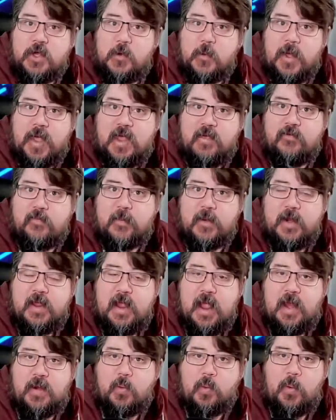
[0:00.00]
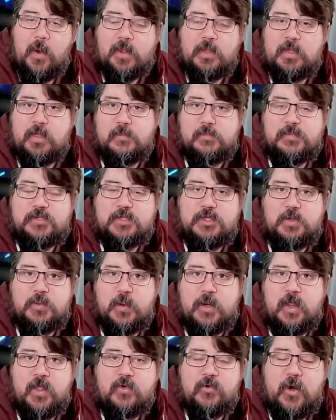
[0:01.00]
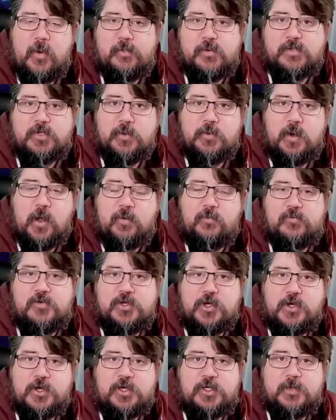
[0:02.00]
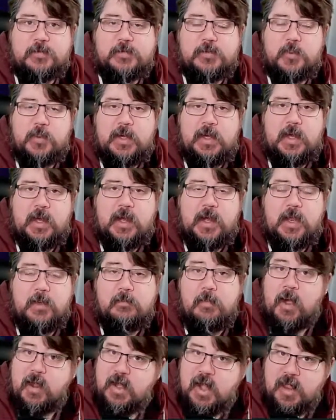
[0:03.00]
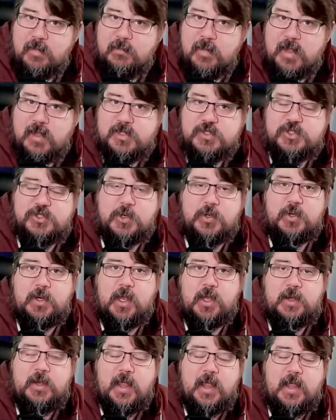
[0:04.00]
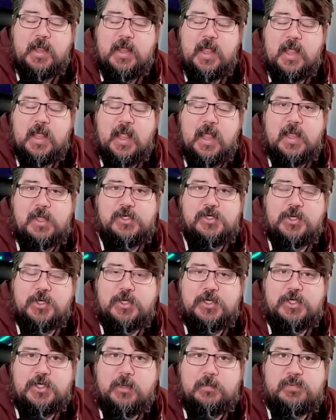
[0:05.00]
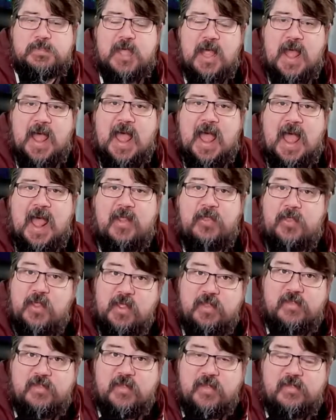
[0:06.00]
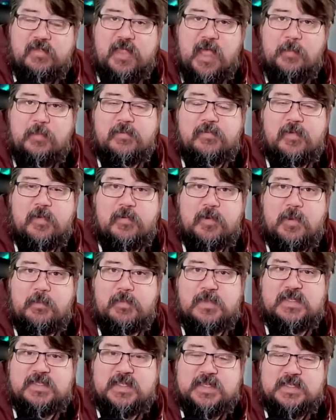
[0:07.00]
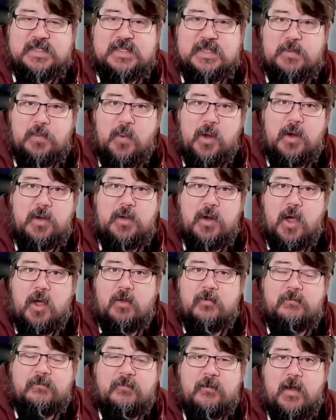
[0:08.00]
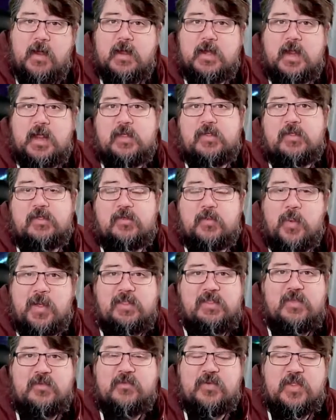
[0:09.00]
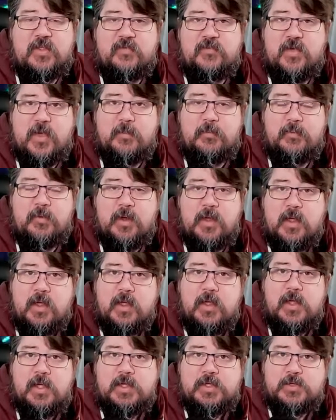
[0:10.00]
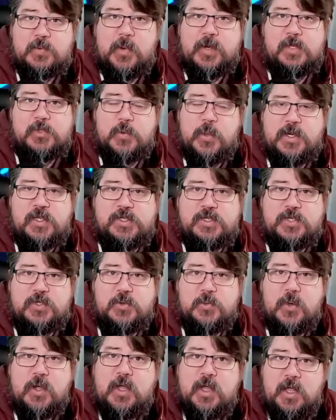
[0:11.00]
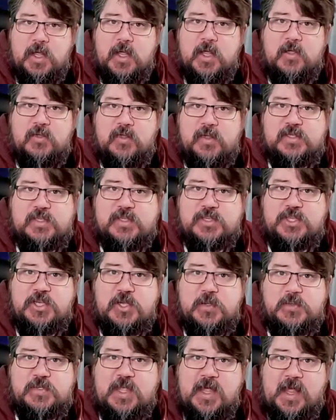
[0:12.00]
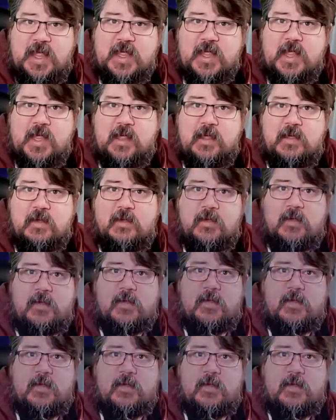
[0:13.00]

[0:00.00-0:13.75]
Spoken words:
So, hey everybody, and welcome to another episode of Jonnychipz Weekly. My name is John Lunn, aka Jonnychipz, and this is episode number 61 on Friday, the 25th of February, 2022. This is new tech.